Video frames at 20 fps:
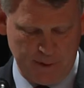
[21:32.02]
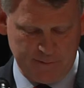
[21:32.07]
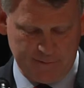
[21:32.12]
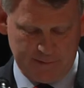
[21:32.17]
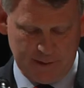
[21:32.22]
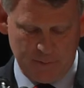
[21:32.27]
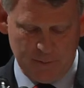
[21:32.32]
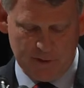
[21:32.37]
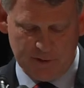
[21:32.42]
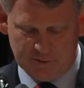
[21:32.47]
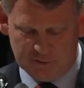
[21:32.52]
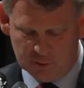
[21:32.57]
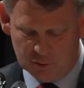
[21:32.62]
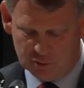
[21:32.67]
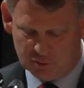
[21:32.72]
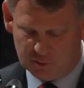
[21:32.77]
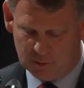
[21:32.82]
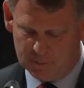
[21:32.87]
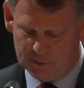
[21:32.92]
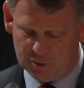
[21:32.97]
Some of the
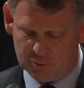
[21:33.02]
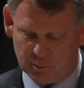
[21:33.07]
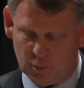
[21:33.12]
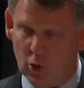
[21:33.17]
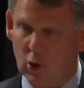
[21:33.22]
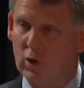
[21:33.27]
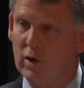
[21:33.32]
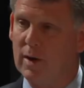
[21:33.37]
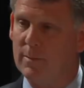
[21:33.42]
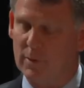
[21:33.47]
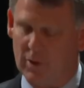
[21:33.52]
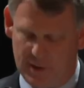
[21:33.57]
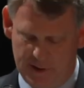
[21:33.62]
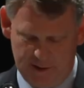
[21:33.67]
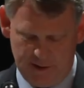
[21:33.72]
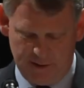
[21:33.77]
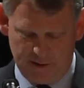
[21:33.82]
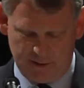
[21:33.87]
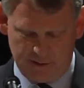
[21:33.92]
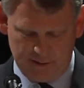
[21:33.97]
students from this program are
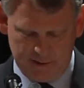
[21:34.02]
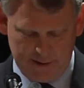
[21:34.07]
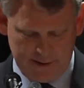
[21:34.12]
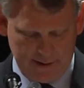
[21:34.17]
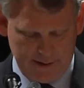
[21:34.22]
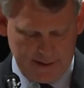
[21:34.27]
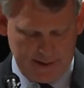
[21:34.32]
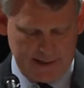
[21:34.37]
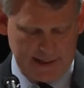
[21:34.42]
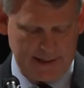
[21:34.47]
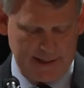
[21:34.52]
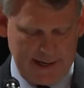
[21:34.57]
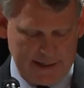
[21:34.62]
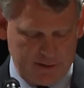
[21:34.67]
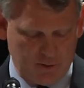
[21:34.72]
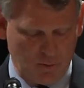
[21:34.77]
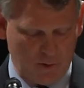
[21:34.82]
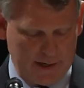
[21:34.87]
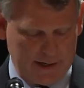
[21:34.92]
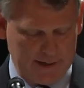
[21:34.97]
here, and I'd
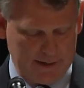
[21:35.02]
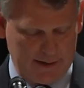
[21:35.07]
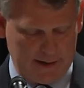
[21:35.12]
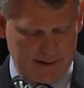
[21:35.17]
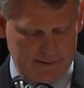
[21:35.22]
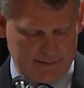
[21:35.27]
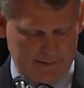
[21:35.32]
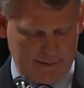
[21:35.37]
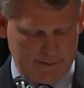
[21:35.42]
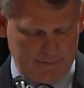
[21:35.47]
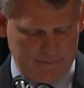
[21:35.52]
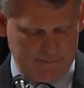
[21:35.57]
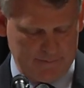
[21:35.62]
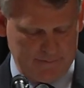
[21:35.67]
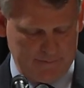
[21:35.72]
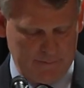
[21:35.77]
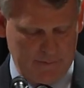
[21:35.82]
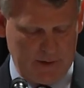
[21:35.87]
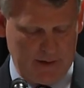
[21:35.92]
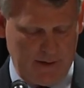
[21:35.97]
like to recognize them.
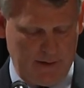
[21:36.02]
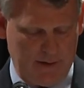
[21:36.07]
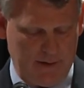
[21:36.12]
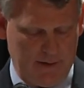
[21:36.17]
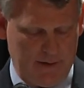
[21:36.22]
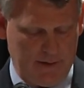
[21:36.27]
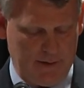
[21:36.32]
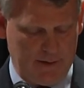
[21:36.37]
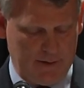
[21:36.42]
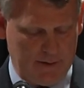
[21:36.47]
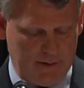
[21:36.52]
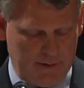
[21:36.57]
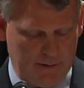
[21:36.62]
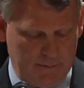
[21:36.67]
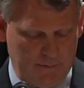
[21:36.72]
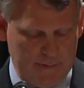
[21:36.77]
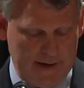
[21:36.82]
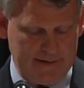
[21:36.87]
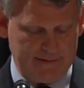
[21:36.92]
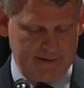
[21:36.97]

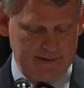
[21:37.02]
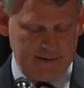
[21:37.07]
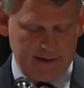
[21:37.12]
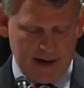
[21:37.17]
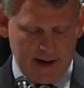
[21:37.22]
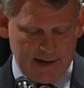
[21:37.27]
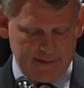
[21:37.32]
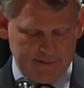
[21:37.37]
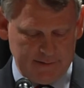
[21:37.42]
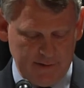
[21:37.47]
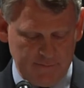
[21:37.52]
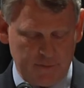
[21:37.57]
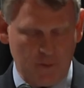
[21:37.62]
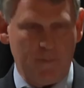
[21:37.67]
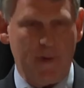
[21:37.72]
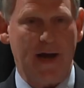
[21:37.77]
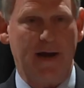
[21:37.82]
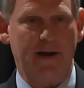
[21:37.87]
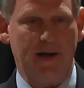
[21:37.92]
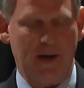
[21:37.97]
Mason Godsey
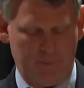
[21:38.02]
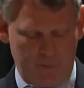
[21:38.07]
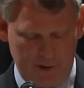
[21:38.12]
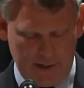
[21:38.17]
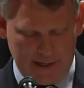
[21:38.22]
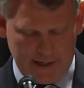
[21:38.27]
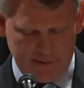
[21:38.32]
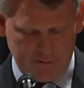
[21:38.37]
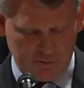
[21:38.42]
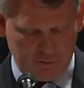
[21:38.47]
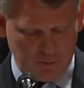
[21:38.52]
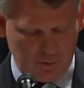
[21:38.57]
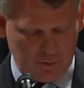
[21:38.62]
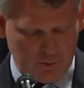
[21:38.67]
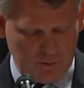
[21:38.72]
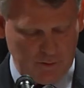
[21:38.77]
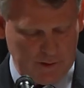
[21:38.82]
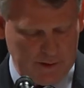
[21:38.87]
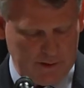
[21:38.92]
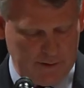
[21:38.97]
from Mount Hebron High
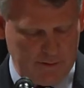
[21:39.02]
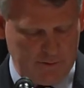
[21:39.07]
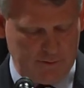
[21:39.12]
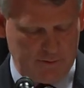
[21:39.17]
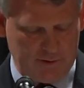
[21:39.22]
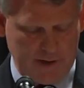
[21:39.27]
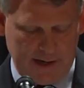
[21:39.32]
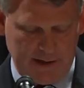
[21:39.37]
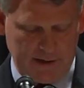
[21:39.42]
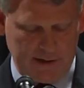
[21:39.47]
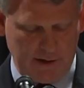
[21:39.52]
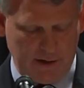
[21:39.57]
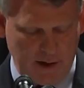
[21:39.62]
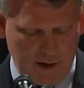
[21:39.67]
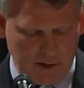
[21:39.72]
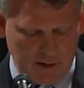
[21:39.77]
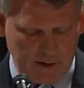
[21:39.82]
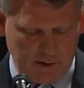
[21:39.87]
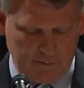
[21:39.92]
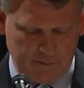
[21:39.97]
School, Jalen
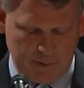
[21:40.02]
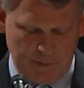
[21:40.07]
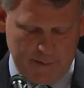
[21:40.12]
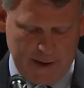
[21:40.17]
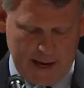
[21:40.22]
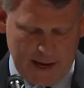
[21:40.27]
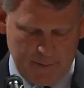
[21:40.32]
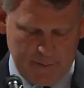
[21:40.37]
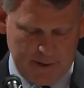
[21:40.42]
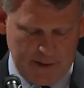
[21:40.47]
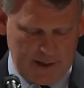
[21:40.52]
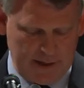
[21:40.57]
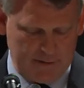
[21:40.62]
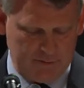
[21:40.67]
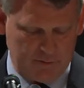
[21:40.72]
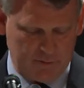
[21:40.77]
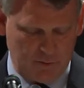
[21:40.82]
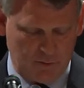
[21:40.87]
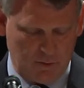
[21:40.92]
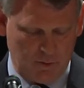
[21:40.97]
Garrick from Hammond High
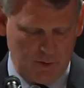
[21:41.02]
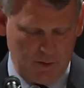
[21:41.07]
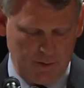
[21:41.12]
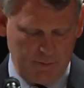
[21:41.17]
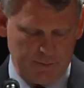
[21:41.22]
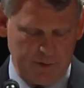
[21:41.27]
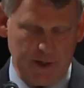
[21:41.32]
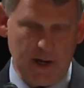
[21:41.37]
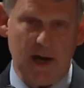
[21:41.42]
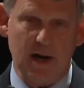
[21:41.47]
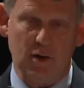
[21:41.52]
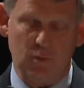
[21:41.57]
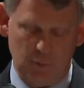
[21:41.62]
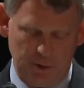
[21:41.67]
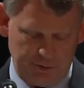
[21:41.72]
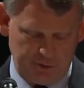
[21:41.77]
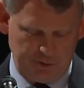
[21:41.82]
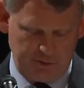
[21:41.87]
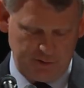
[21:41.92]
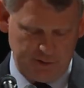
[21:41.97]
School, Brianna
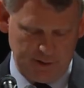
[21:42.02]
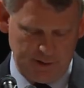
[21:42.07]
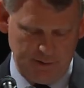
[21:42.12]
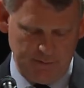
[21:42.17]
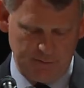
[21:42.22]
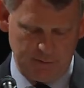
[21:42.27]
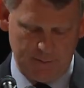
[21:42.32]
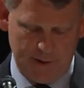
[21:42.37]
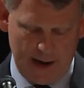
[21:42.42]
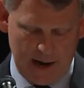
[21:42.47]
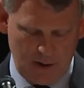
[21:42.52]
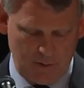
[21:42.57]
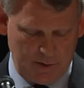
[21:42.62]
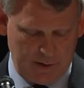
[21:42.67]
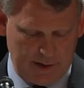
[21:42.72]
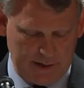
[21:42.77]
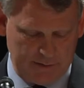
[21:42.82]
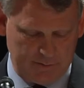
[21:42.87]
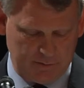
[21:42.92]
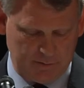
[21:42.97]
Richardson from Howard
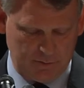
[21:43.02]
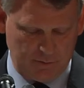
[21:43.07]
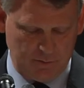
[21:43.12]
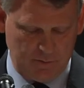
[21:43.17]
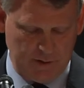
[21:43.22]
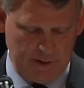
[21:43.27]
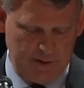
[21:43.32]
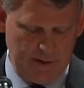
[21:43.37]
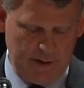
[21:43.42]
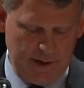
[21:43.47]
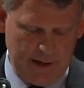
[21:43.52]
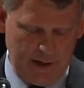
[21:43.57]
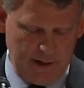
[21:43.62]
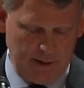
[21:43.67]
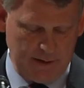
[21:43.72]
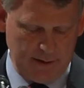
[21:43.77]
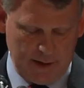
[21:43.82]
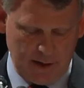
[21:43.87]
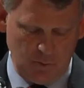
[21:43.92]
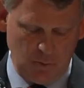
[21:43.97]
High School,
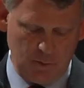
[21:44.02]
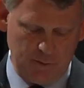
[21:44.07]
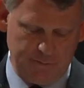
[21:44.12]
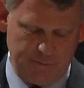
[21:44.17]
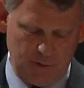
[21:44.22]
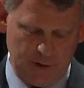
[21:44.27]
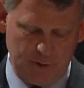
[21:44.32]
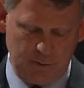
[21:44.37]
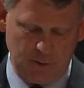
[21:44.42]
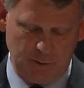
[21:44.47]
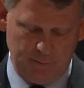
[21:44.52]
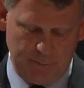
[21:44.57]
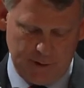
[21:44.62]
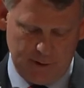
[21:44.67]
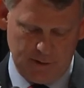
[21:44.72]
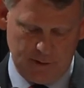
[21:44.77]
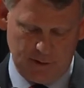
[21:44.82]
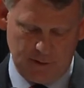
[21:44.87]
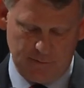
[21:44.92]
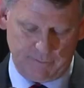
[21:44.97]
Edward Frederick
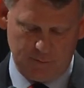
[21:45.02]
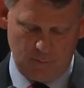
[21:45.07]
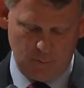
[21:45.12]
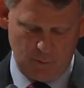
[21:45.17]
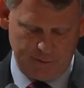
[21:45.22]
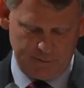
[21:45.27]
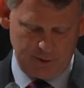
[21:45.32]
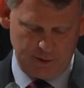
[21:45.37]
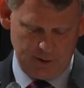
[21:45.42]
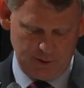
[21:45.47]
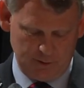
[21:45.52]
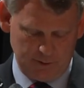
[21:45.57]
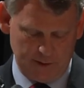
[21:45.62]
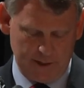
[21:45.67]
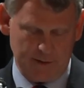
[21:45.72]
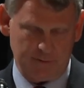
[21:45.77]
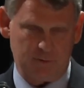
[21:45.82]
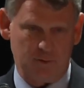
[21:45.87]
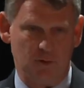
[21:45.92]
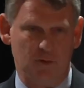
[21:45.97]
Bittner from River Hill
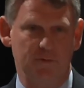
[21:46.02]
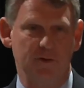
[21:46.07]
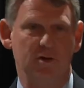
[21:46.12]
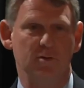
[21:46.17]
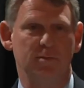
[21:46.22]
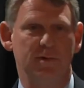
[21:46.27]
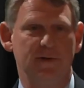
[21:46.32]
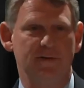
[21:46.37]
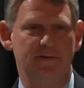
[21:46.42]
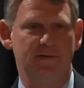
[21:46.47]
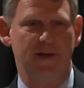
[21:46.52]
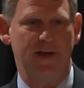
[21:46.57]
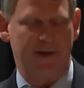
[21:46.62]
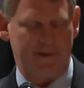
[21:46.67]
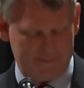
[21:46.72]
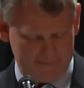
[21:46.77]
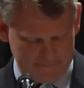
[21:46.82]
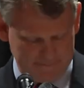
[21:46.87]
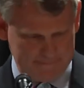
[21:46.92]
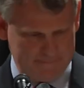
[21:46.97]
High School. If you could please
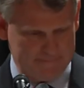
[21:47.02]
stand.